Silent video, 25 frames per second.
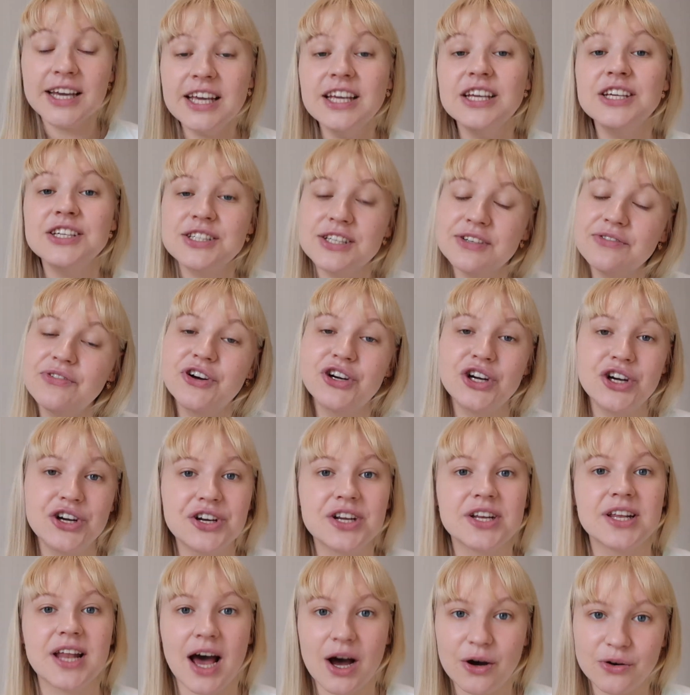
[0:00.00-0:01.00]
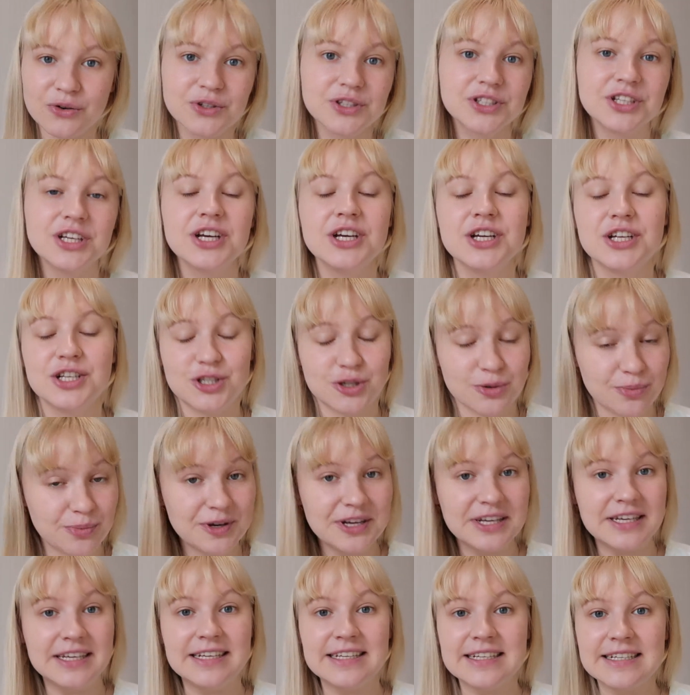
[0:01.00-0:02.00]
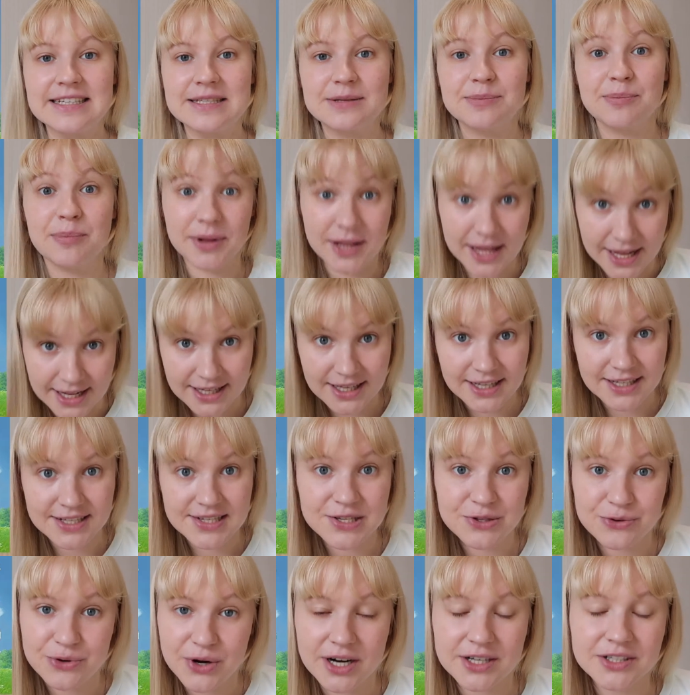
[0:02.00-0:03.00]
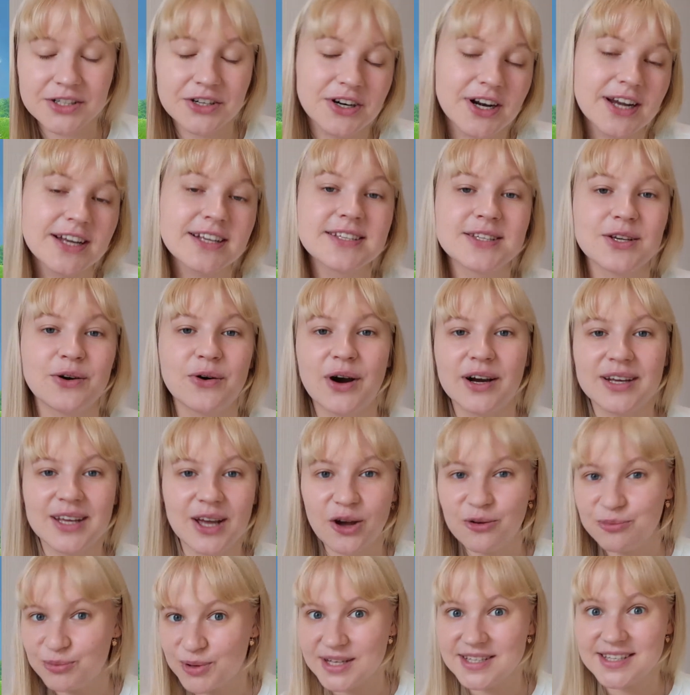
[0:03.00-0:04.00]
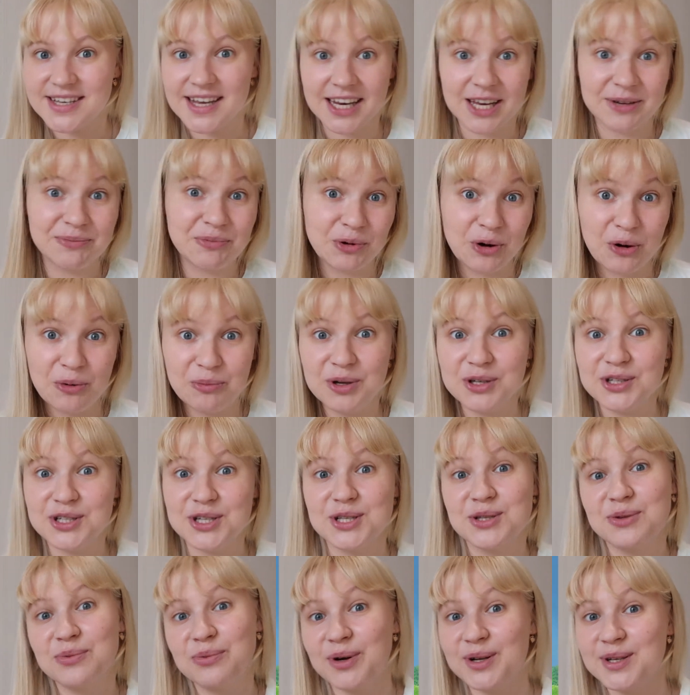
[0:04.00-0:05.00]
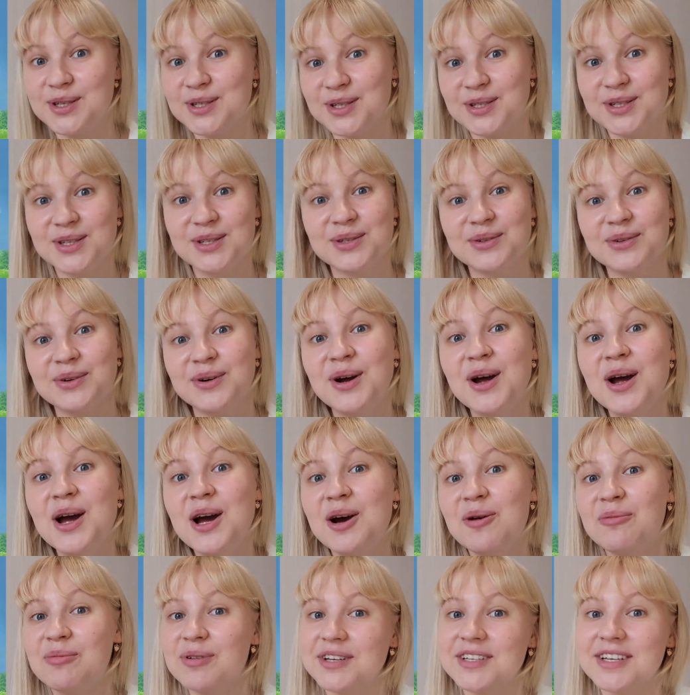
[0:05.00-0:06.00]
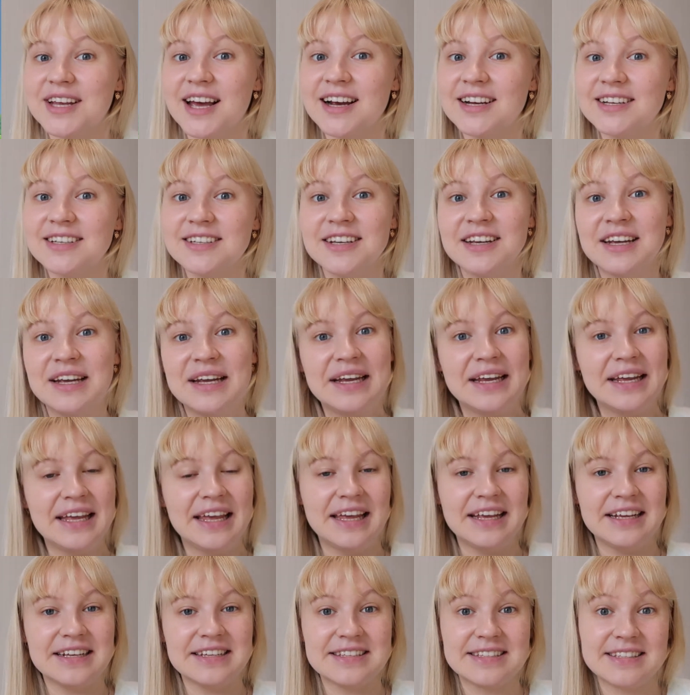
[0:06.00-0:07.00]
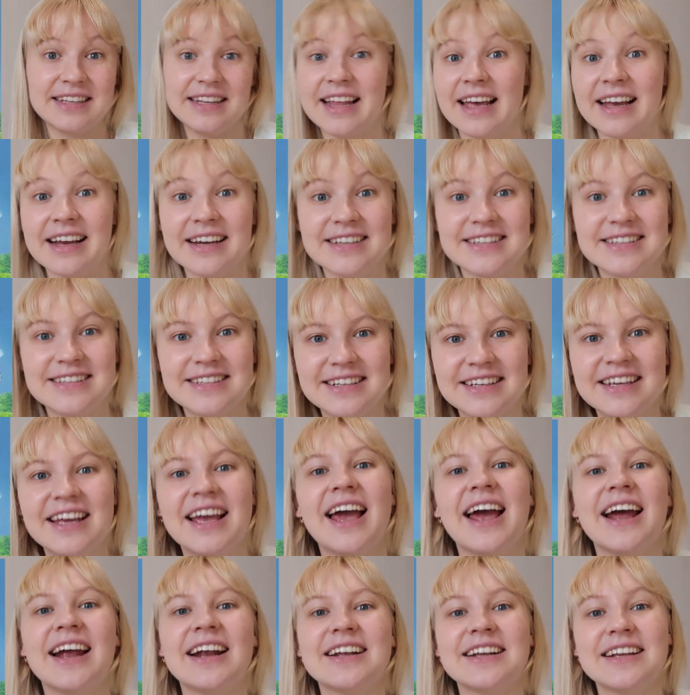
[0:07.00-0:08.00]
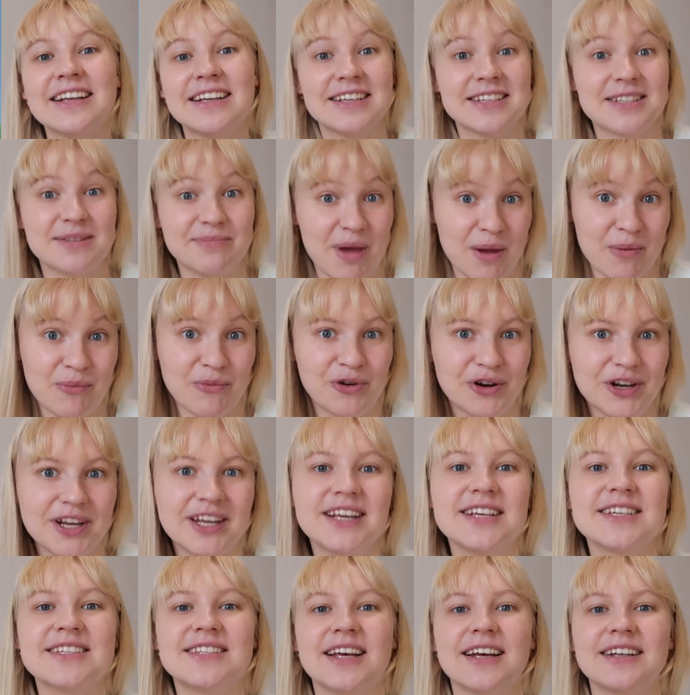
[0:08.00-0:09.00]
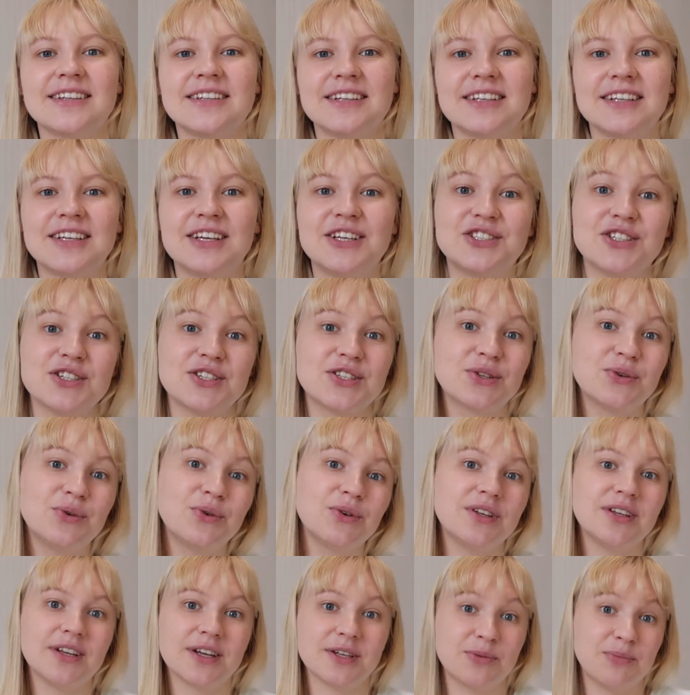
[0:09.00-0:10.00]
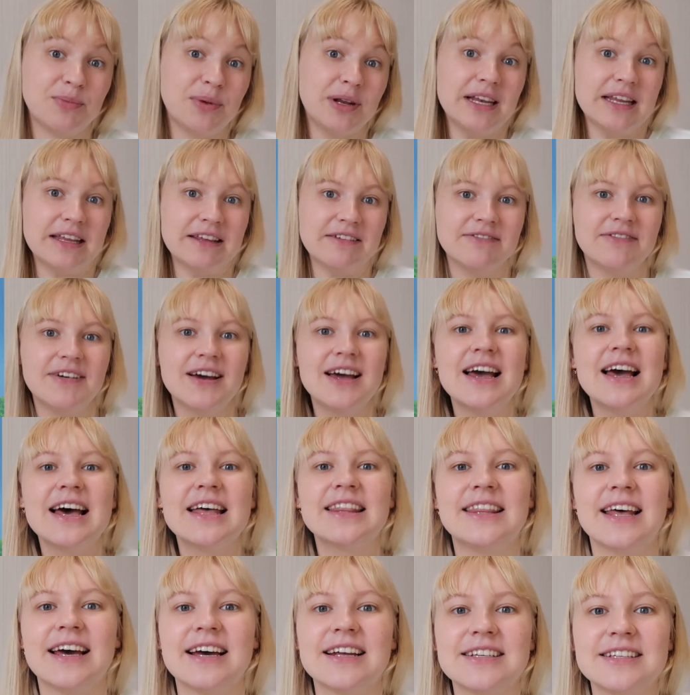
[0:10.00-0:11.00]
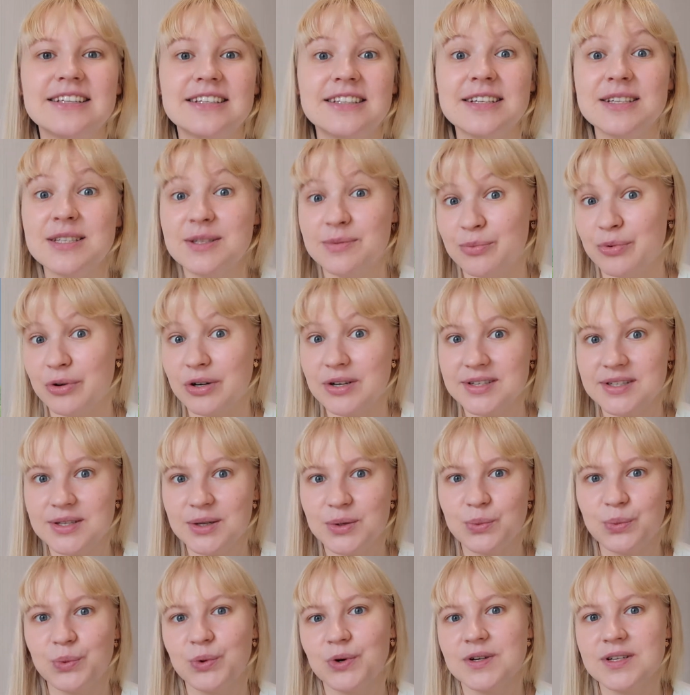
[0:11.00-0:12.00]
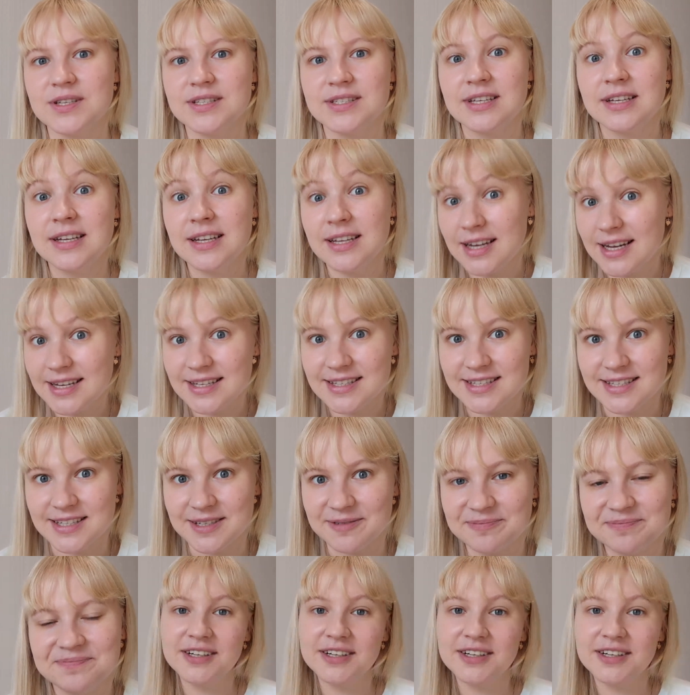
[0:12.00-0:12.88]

He is a very renowned Japanese plane constructor, and so Hayao Miyazaki probably just wanted to protect his legacy and his memory. He said that he just could not believe that this person was Nazi.